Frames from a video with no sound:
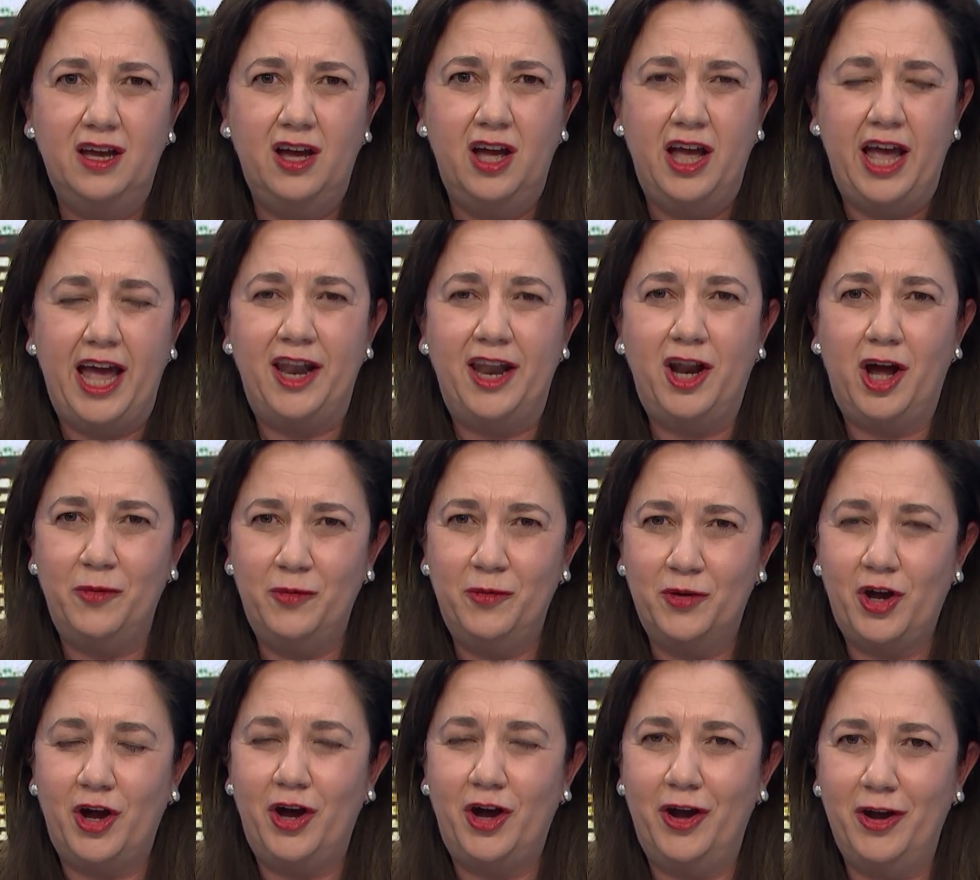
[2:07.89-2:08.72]
and I would
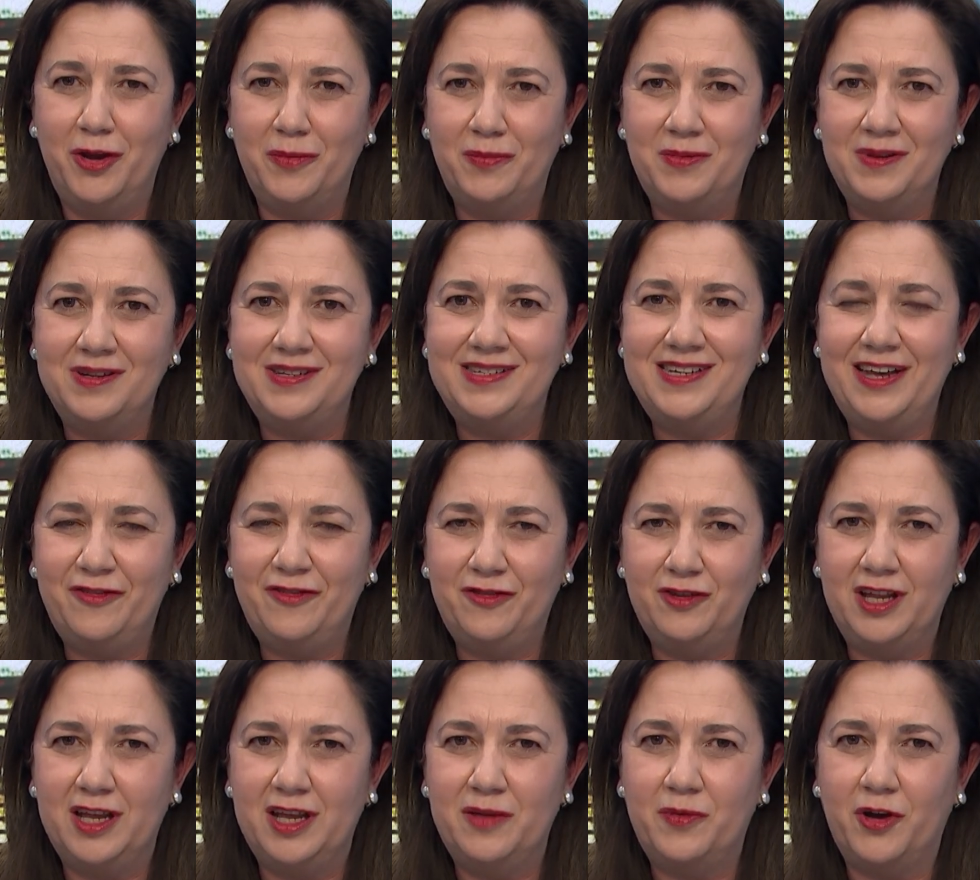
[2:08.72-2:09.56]
hope
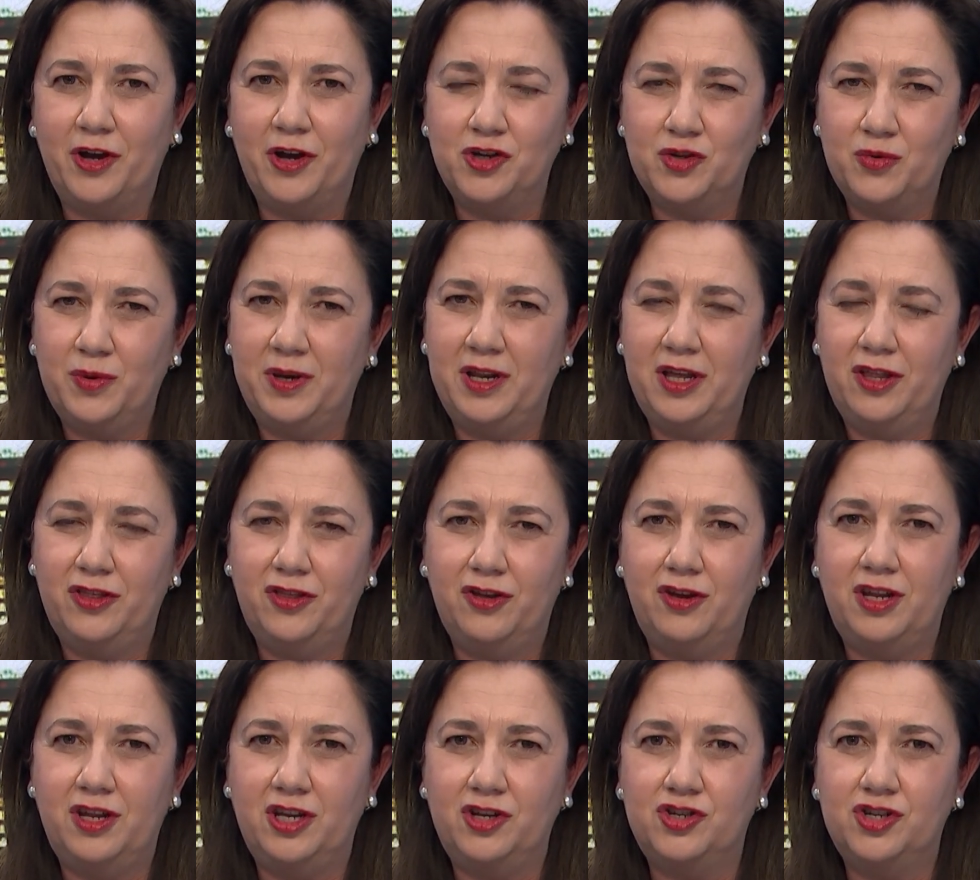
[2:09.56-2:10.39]
definitely by
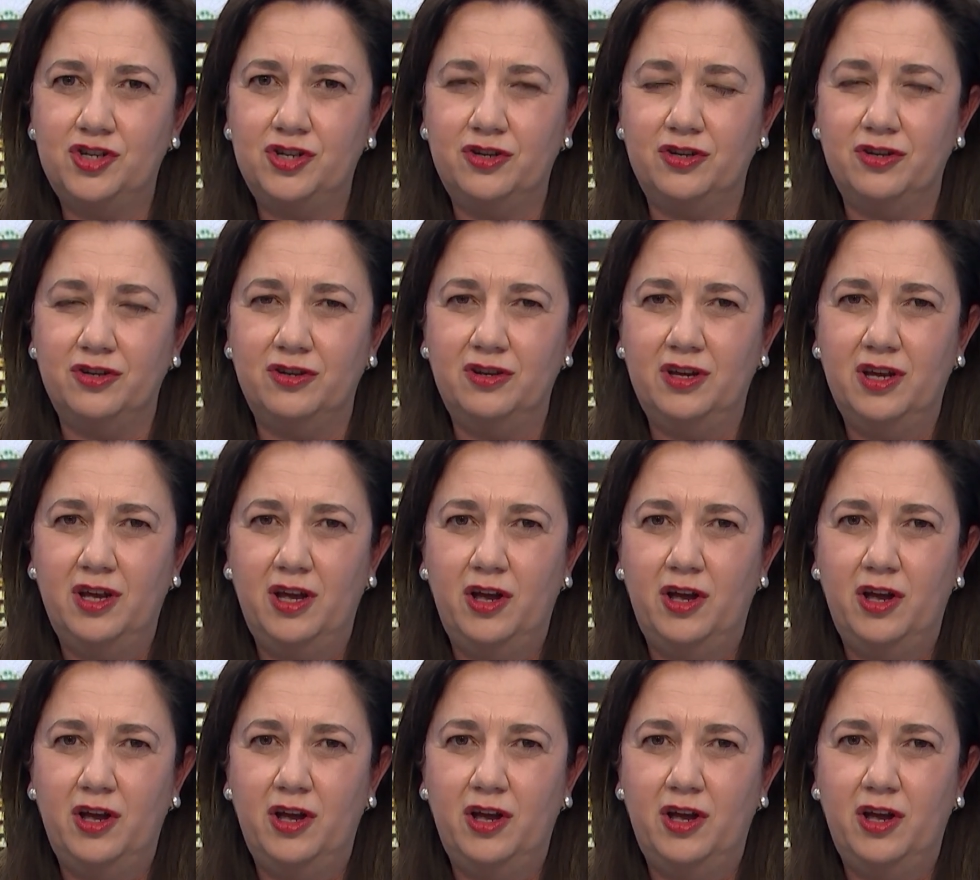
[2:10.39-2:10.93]
2032